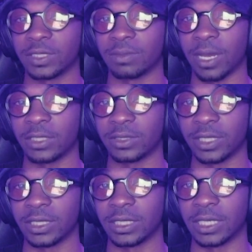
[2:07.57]
it's
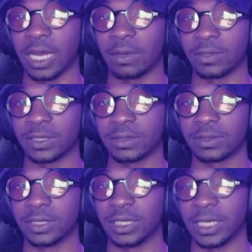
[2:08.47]
modulated and how it's
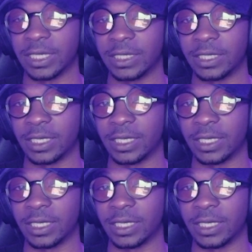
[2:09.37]
delayed,